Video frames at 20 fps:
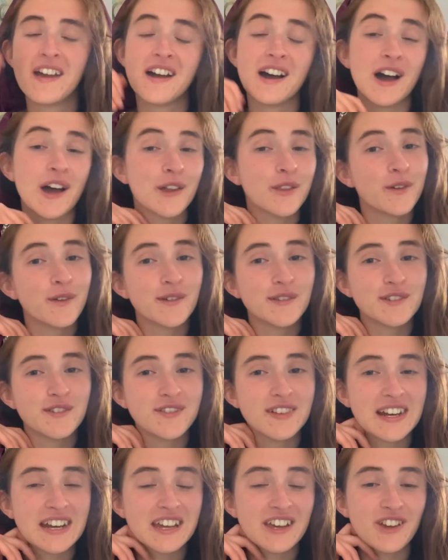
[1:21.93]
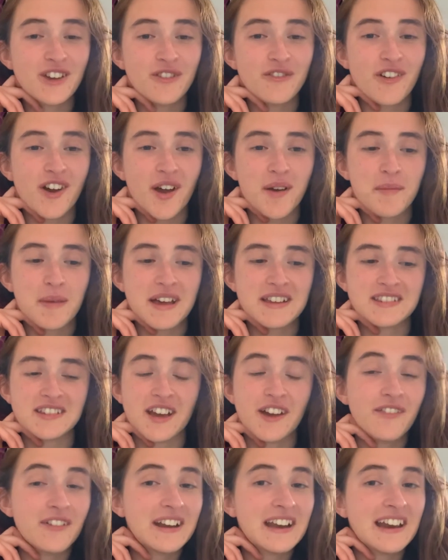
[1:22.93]
I thought it was a really cute romance.
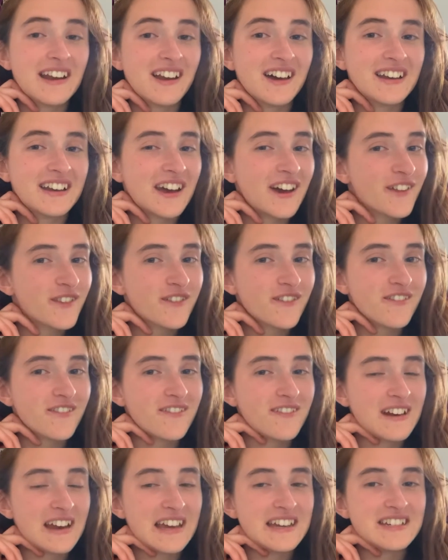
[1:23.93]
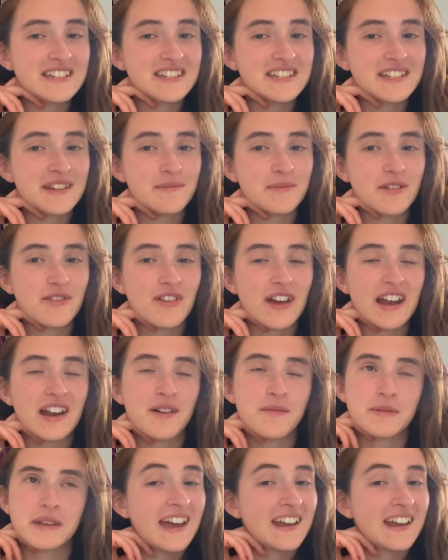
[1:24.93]
I really liked how the relationship developed,